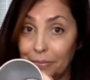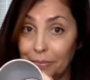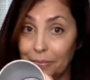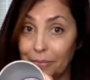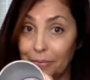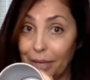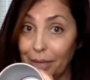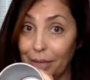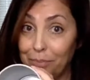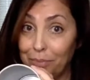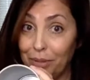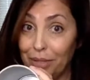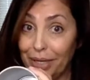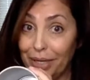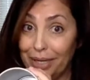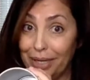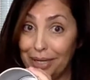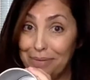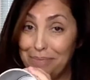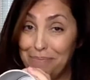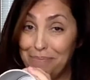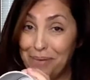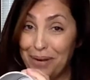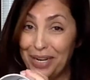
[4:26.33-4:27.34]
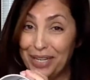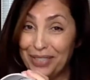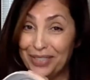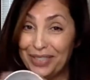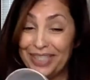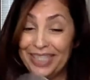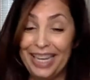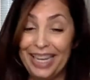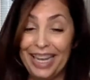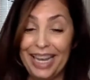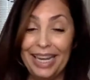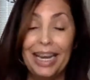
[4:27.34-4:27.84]
a Pringles
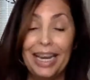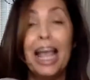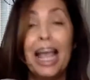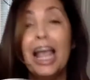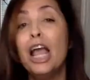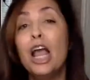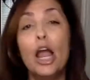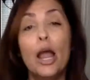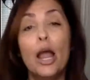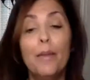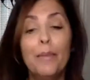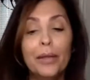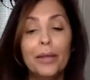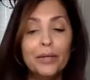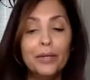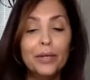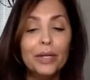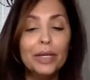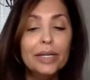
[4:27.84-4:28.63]
can, and then you're